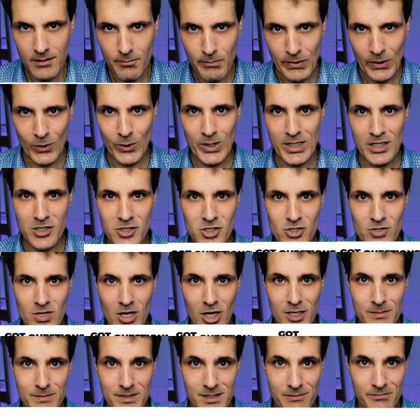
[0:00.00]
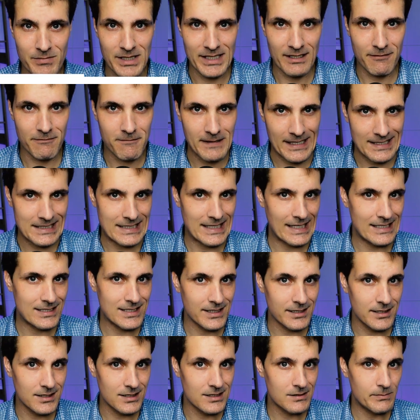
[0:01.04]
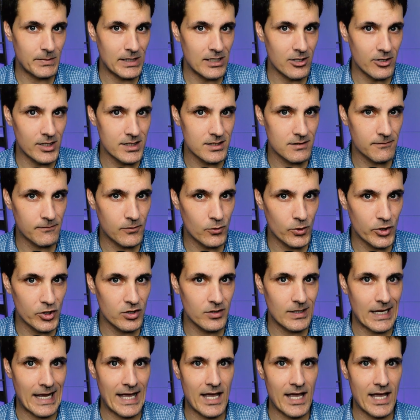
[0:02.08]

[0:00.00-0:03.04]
Building a new home can be a fantastic experience for you.